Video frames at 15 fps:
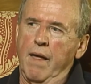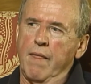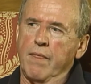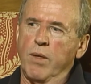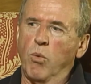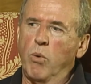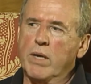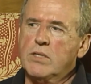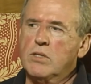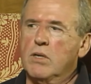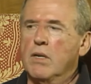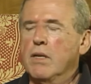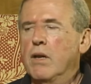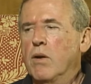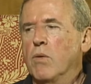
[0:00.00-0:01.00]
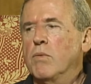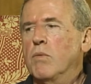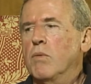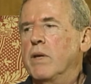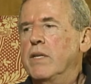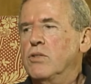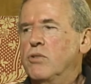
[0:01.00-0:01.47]
the Western, you know,
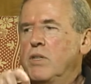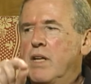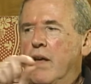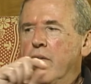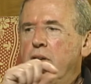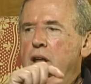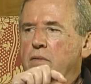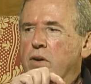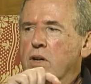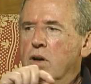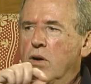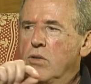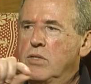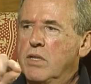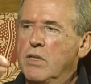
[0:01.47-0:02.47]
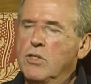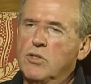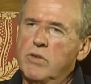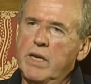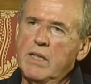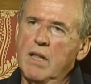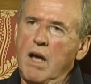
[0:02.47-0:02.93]
history never goes in a
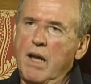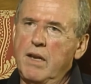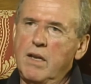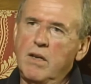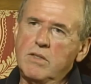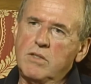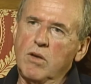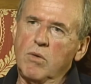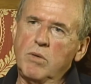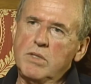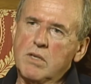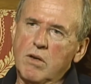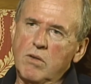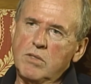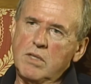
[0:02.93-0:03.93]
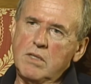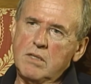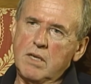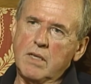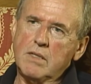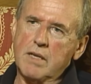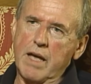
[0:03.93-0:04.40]
straight line. It, it always goes in
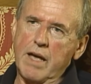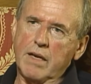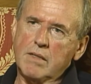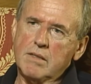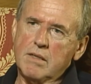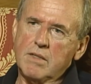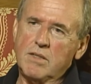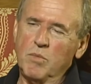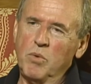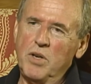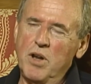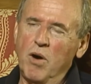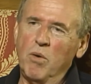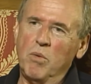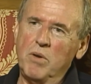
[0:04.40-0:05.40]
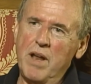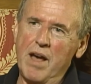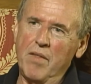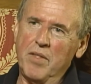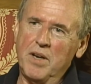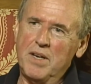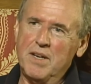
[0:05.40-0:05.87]
zigzags. It, we know
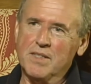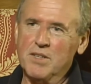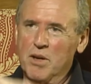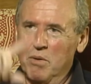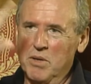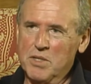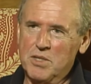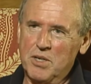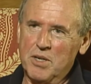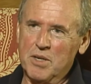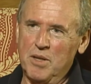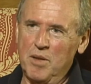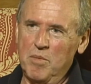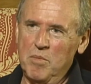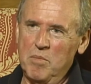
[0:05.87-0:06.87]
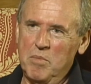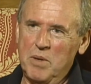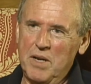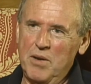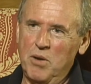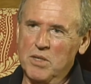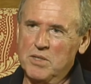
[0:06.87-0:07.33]
now that it doesn't go in a circle, but
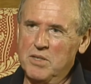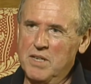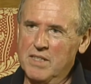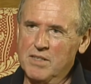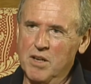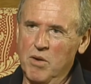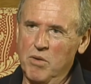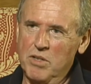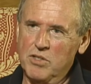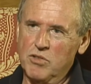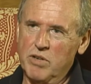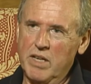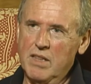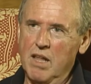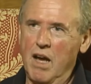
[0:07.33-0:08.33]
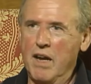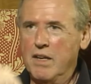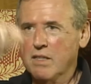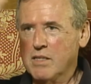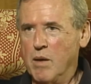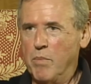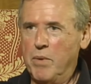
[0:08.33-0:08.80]
it also doesn't go in a straight line.
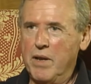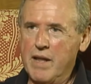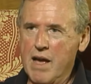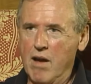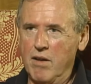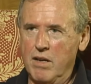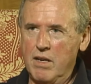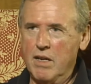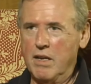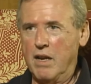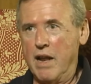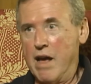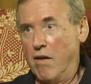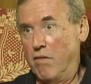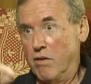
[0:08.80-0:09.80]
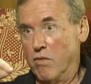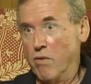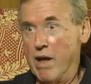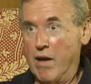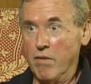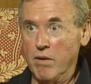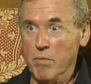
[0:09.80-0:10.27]
It's up and down and in and out and
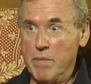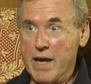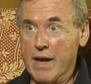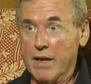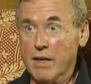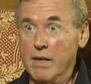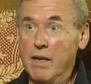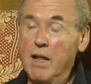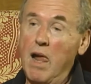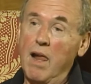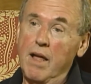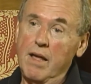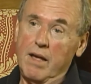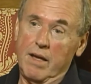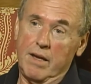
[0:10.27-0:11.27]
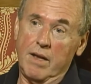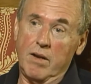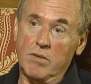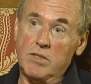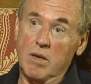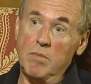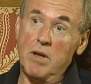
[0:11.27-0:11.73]
around and back. And, you know,
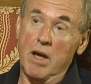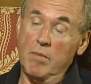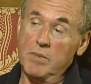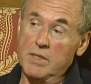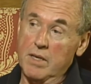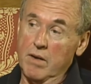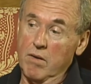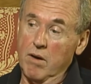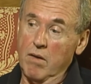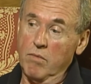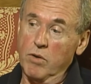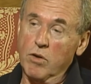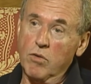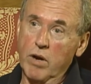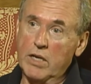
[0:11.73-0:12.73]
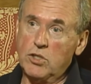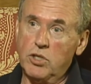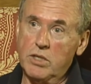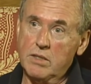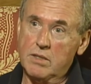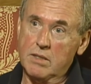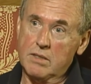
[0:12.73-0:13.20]
sometimes there are
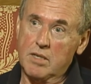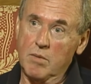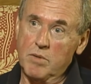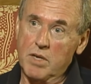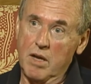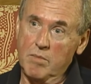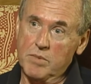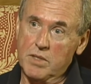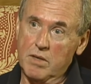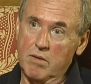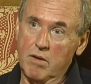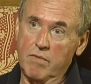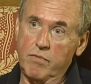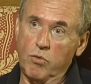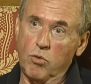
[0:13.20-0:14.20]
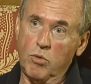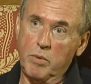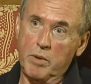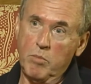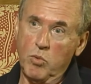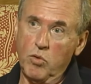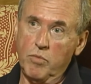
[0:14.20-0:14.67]
regressions and sometimes there are
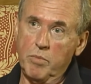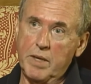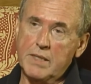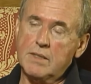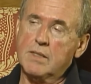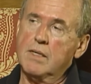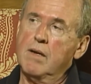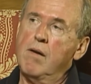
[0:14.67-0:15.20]
forward movements.